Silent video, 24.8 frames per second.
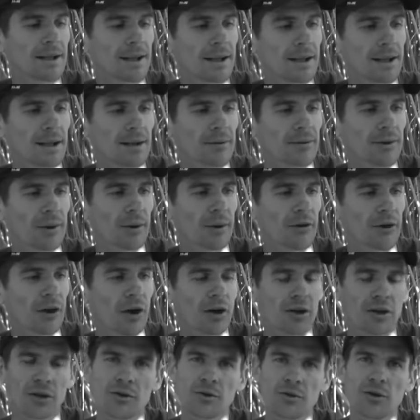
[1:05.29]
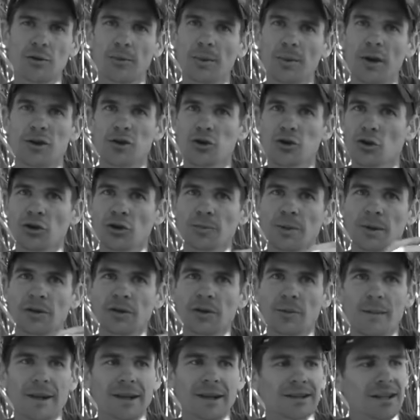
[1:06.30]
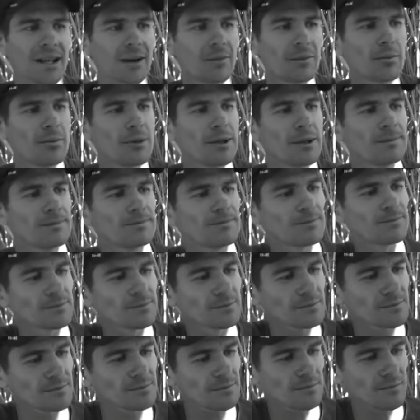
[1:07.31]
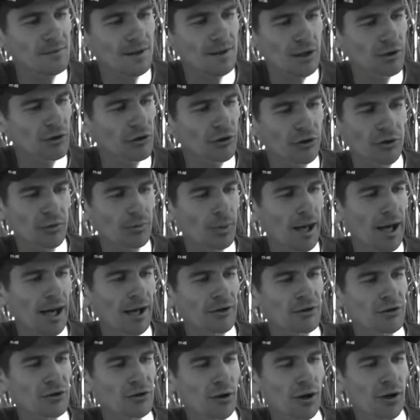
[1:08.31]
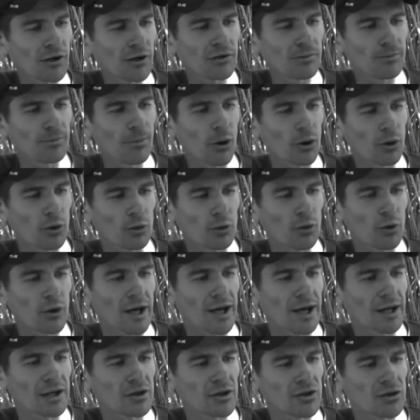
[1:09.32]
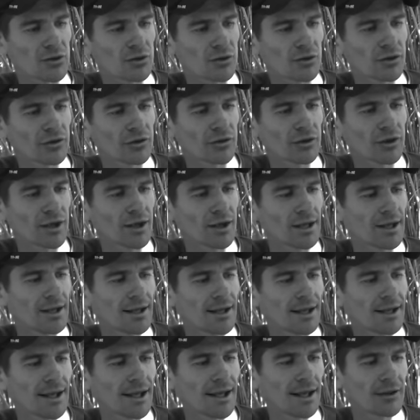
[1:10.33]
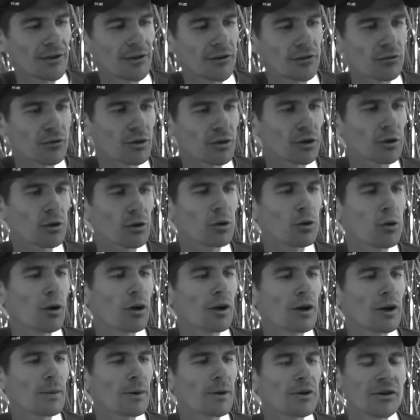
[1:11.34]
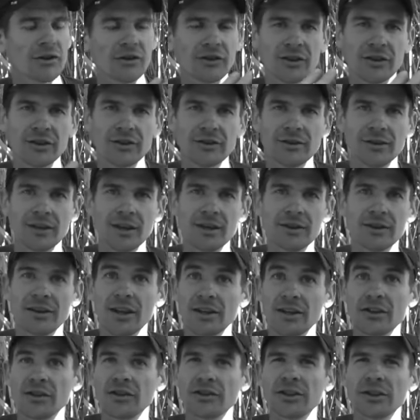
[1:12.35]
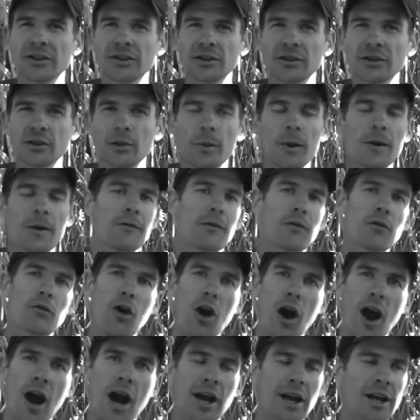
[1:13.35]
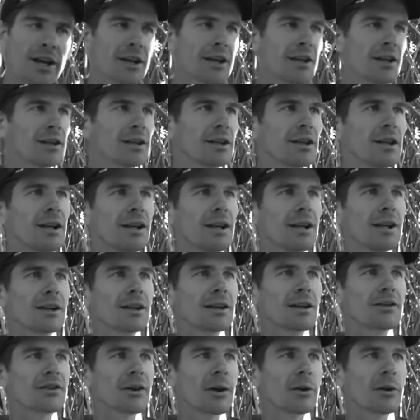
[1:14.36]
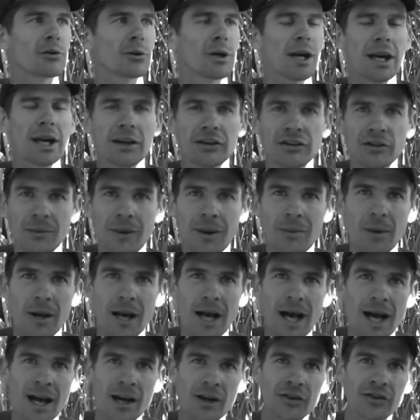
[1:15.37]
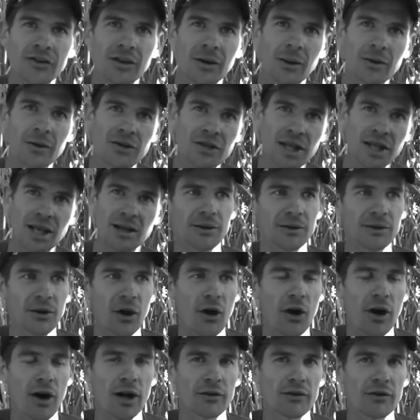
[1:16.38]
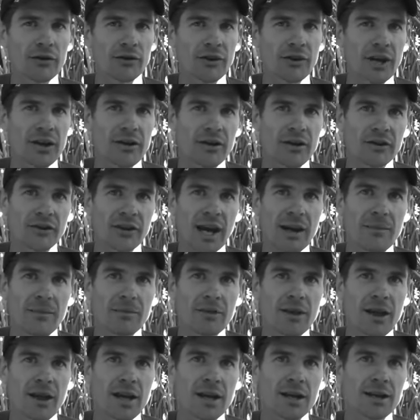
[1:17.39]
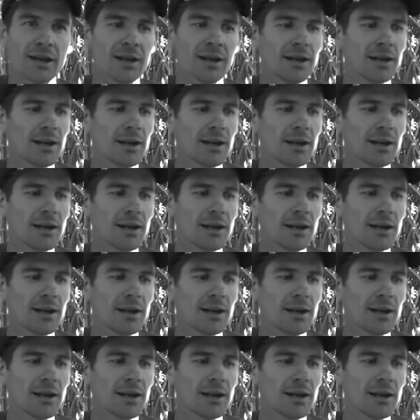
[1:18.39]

Sometimes I like to use a bit of juice, but just to mix it up a bit. It's just a pasteurized bottled organic juice, and it's really good quality. But just just a bit of variety, you know. Because sometimes when you're eating so many bananas, sometimes you get tired of just eating the same thing.